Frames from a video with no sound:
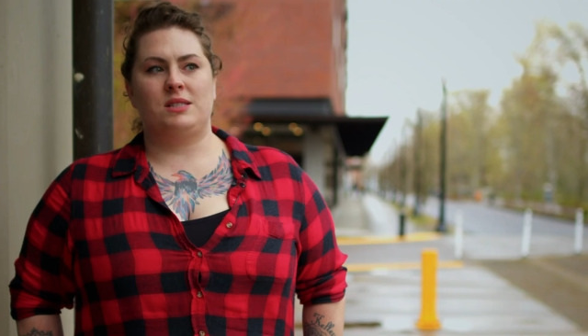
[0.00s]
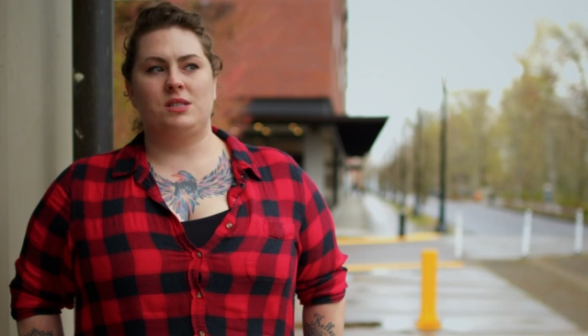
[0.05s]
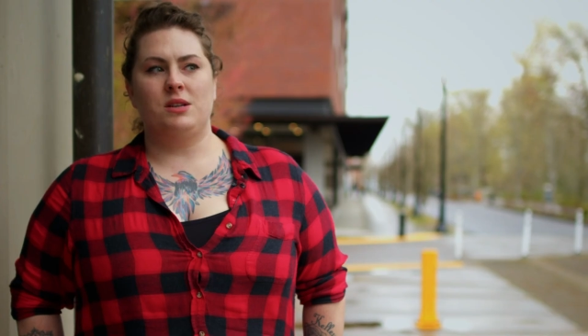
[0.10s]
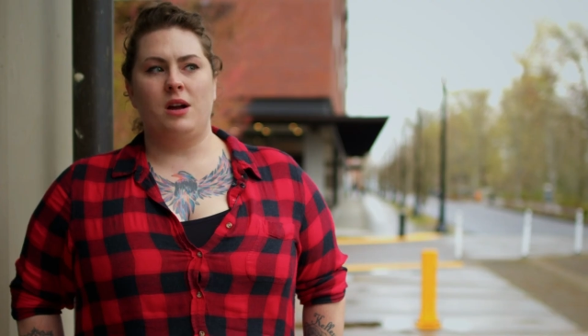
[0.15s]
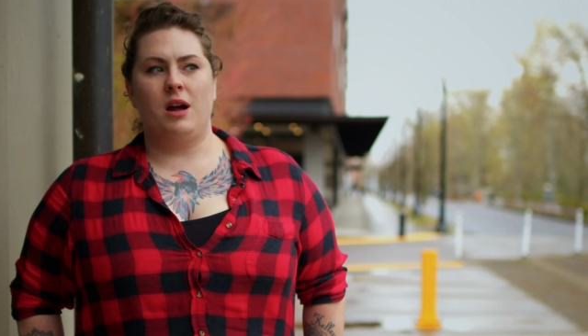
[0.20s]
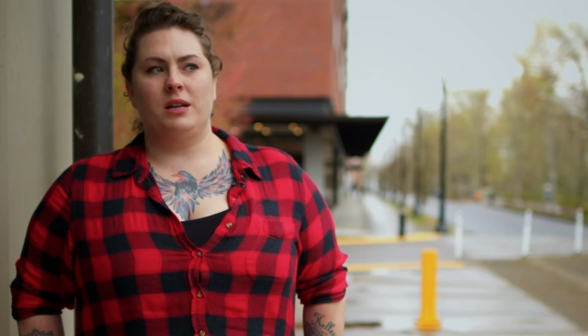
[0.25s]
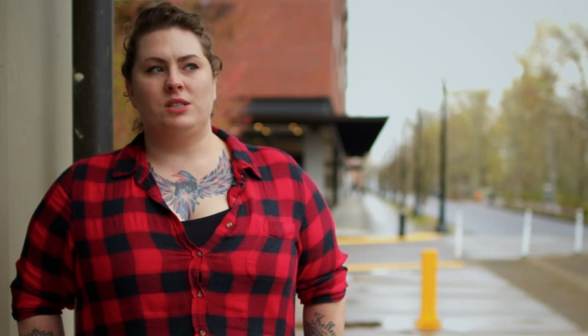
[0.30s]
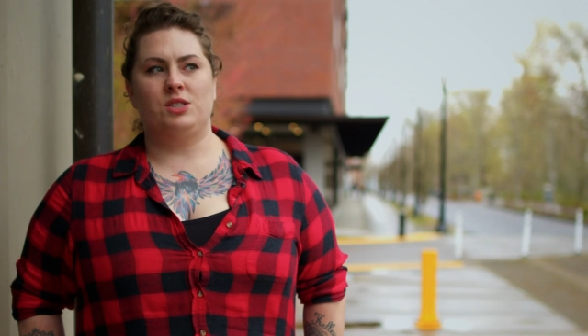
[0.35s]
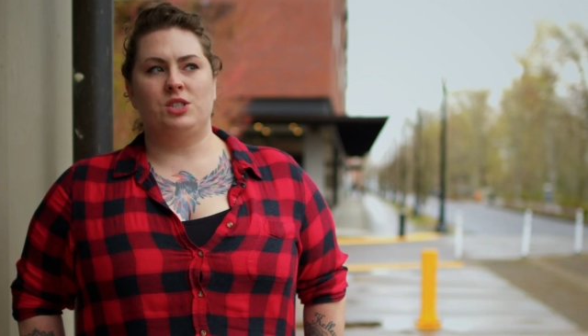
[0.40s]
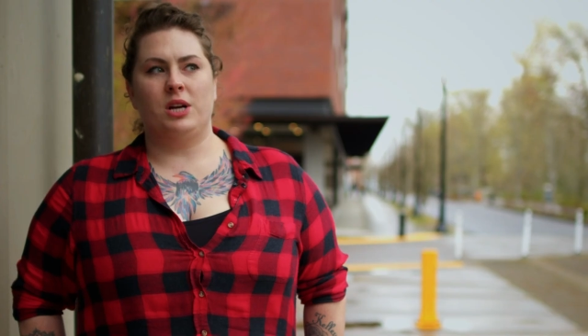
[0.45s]

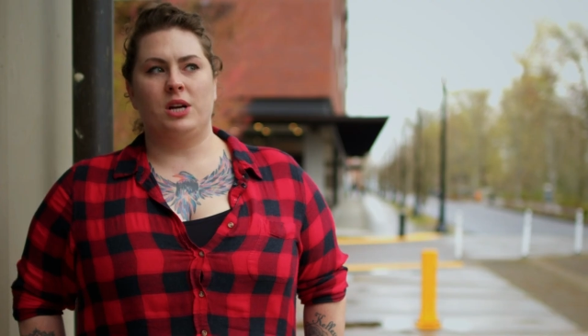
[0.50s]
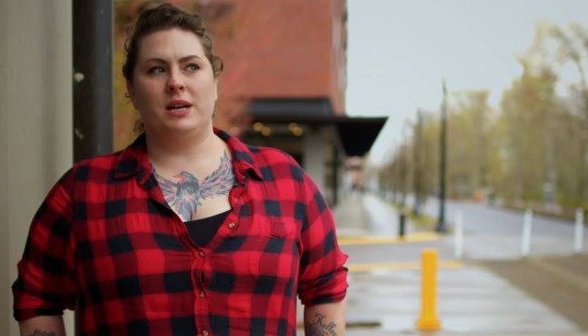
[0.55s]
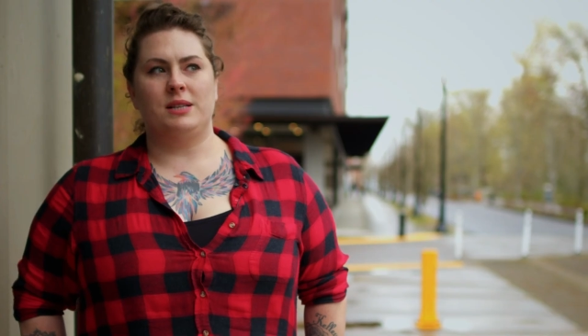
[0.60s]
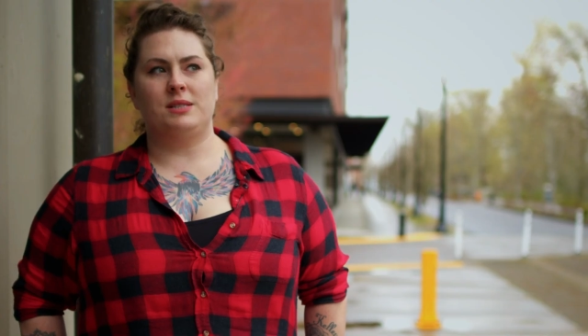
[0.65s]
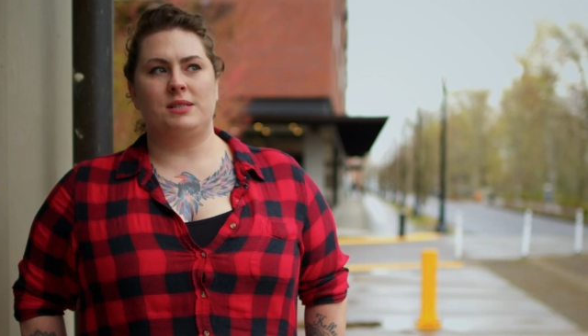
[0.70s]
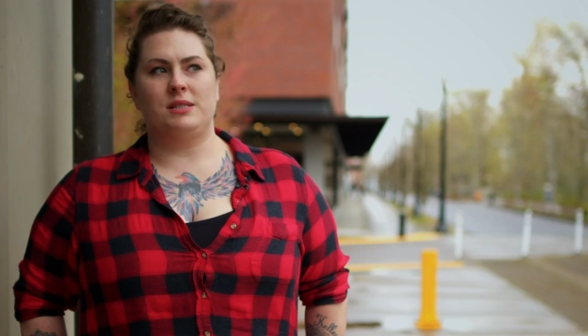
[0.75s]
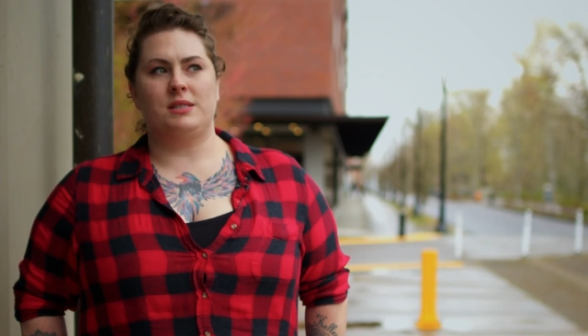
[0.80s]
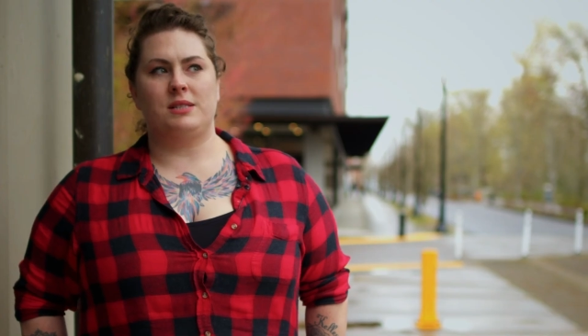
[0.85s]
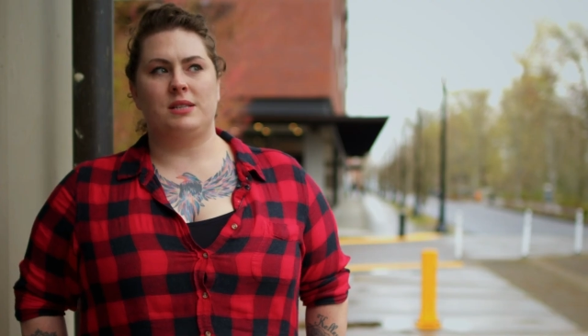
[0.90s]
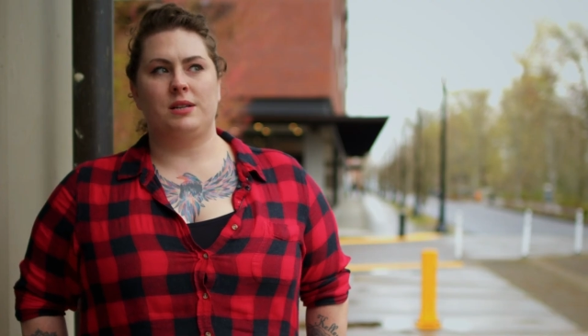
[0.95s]
not
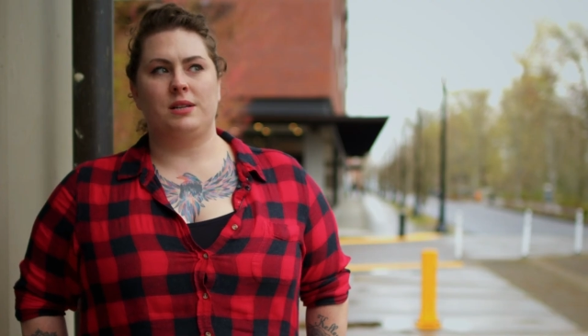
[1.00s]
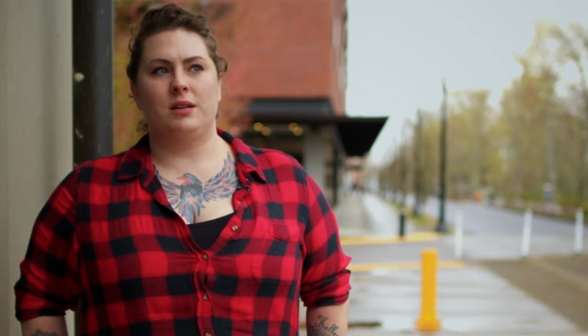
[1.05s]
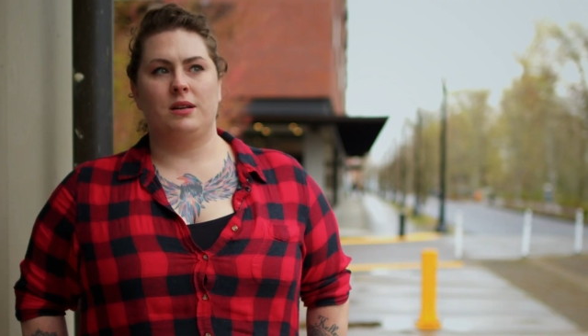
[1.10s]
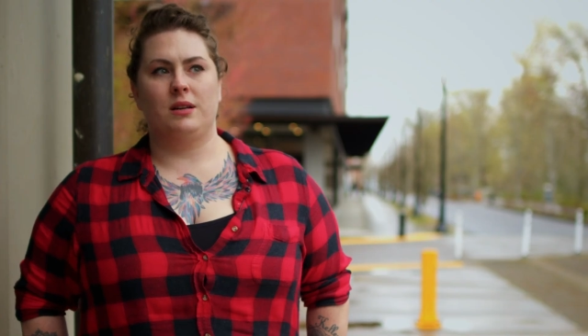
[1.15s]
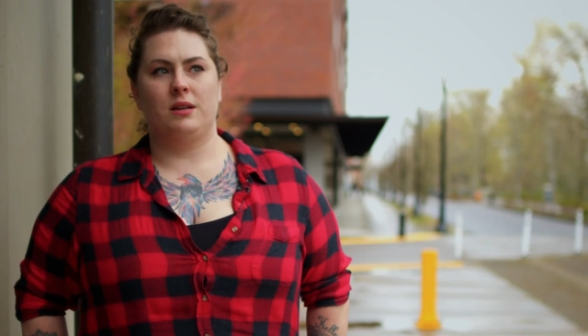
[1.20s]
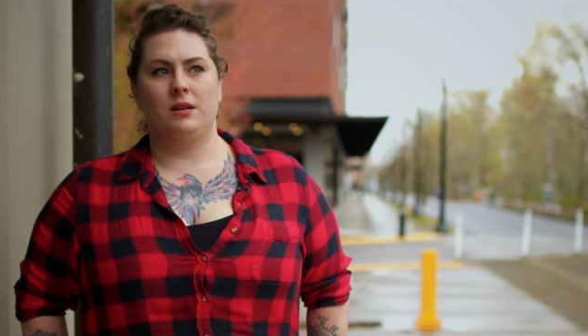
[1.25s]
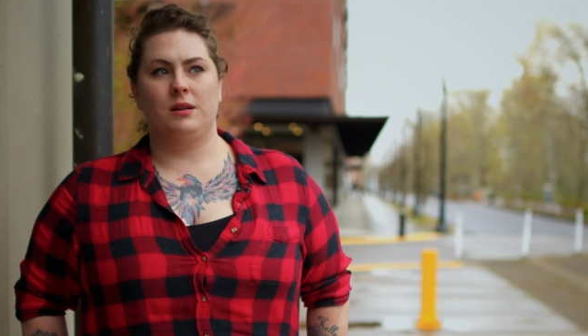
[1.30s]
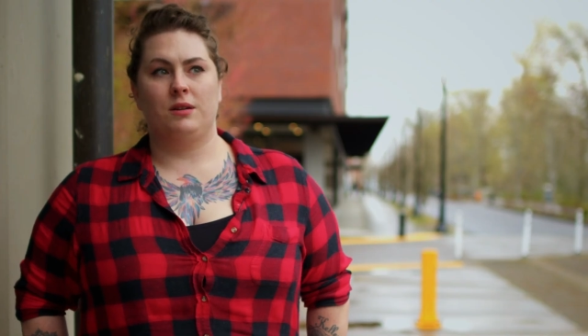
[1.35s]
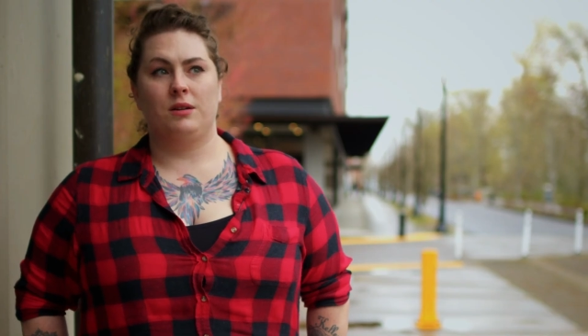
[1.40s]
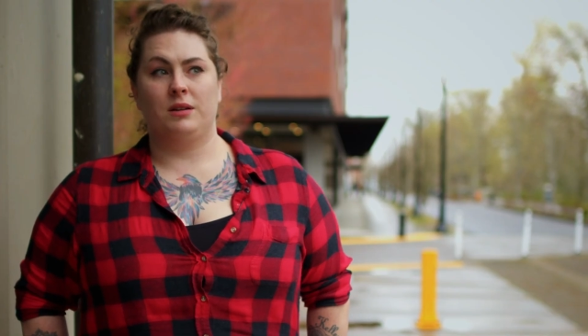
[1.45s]
just
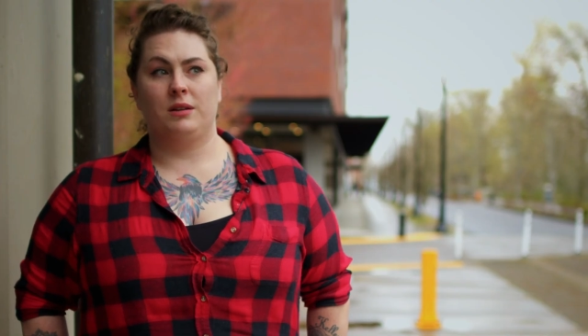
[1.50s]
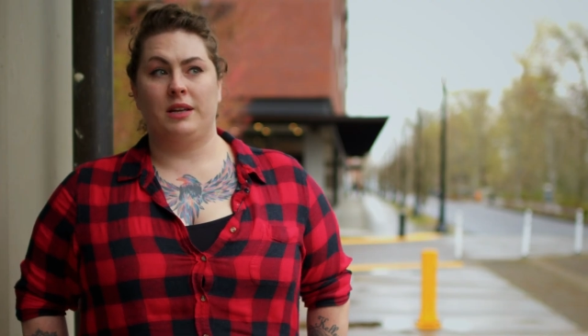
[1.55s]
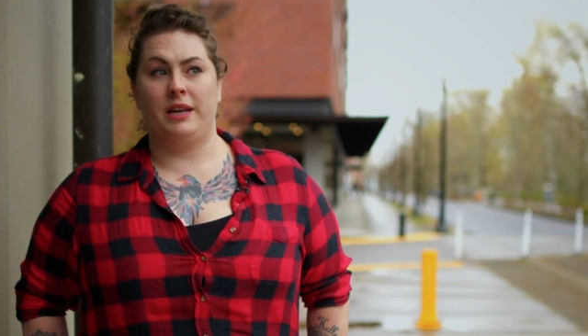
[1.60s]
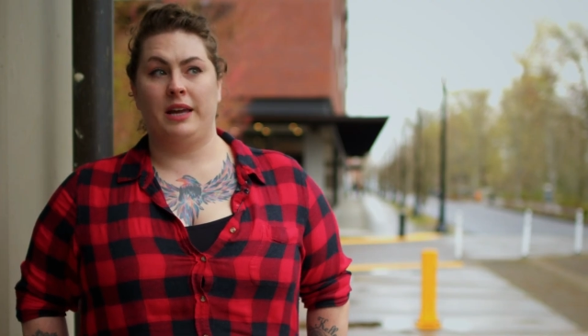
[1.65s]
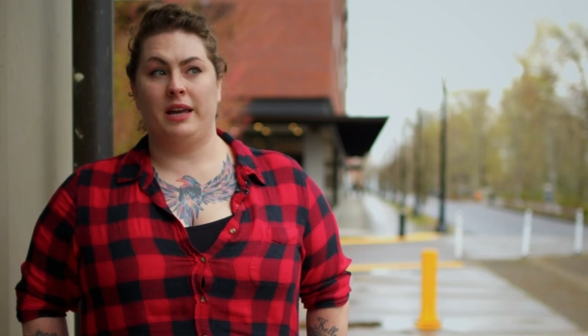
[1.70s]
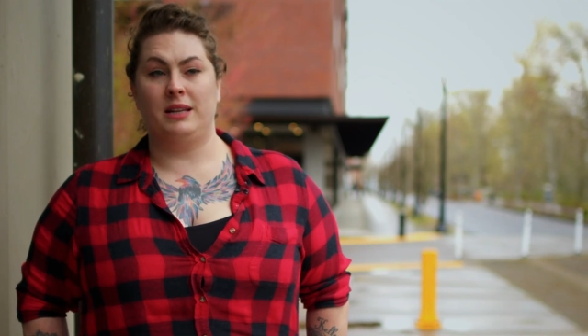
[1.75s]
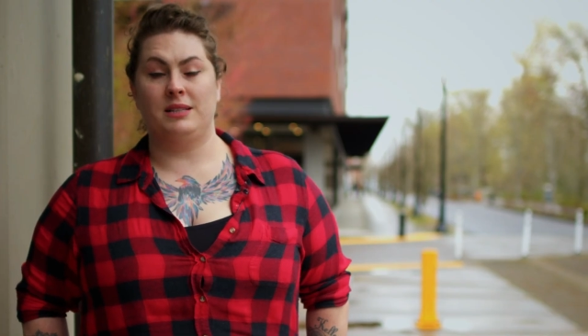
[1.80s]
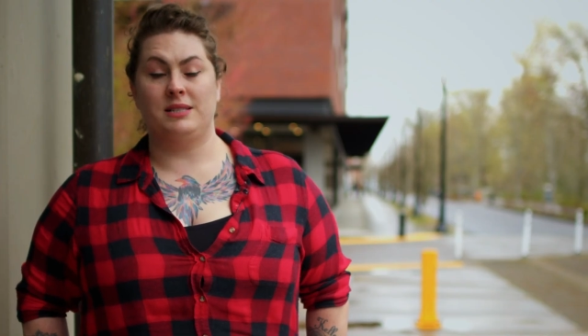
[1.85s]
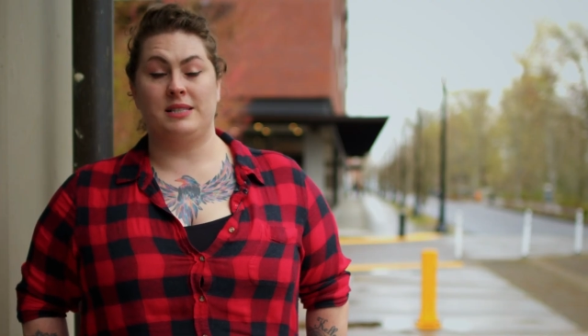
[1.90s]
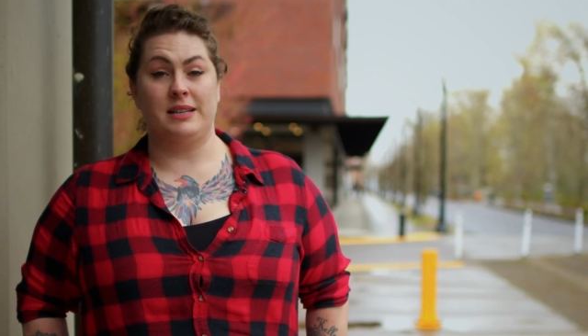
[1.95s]

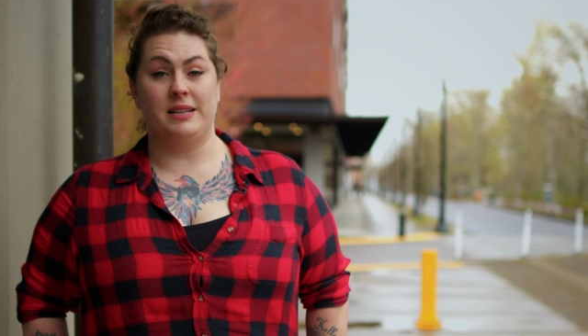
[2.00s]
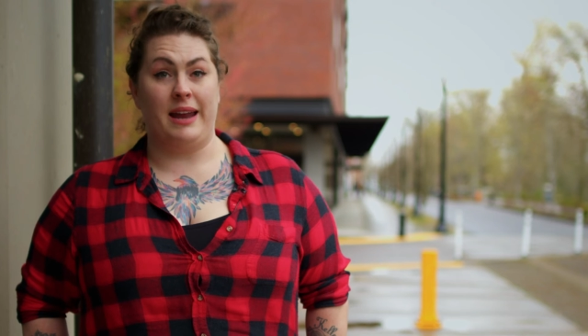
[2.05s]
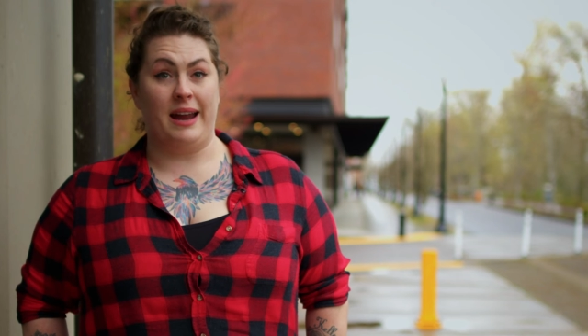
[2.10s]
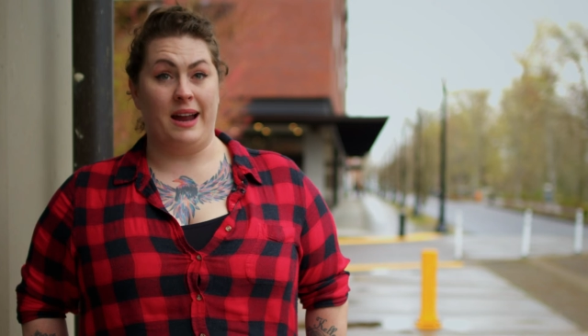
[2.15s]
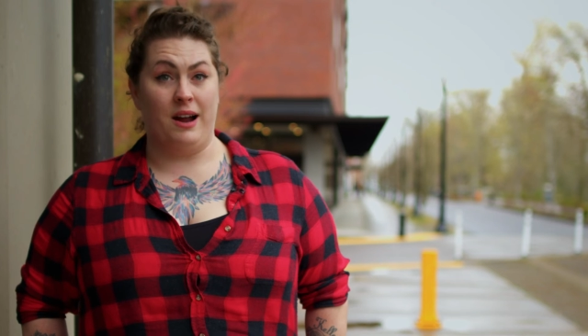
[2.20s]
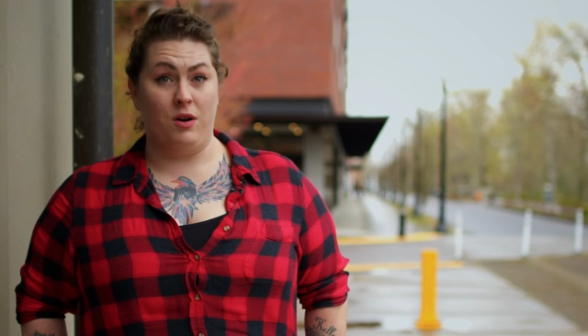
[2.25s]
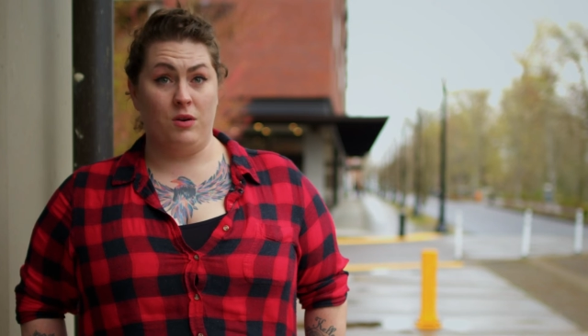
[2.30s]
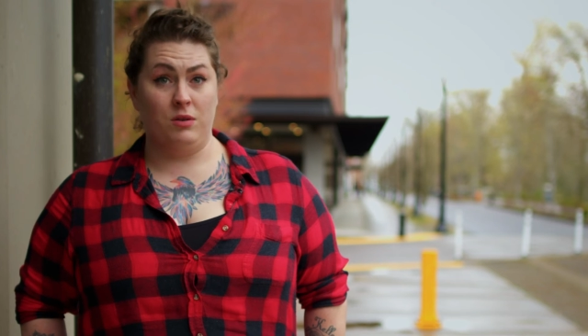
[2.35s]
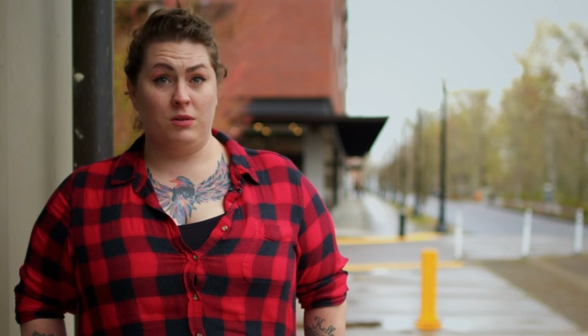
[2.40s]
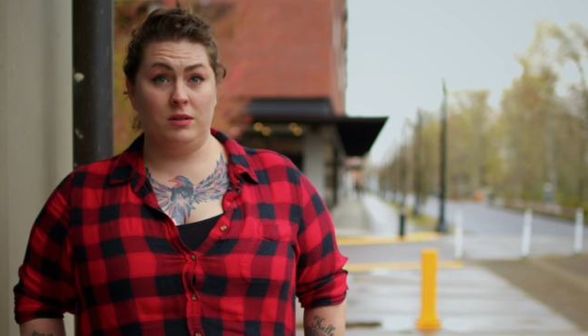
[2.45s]
kids
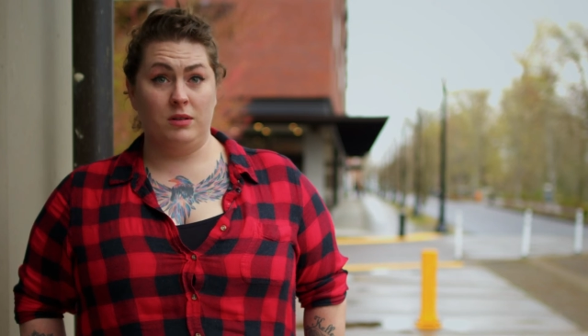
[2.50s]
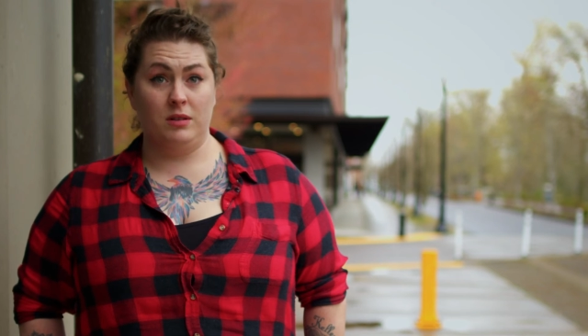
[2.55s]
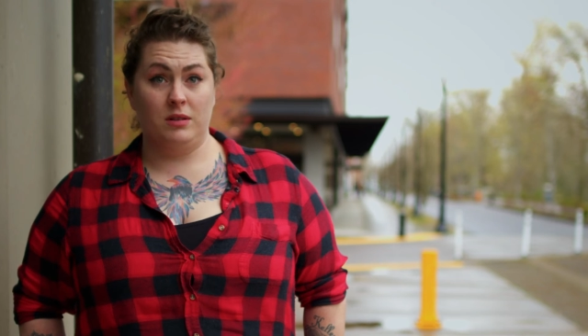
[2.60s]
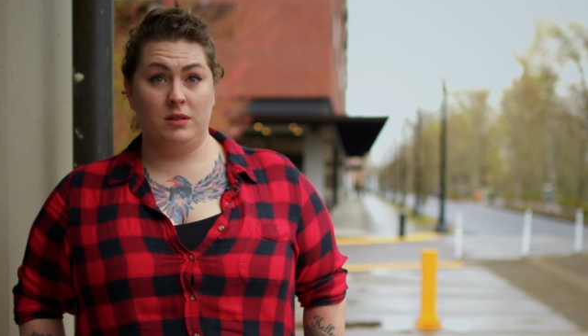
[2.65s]
now.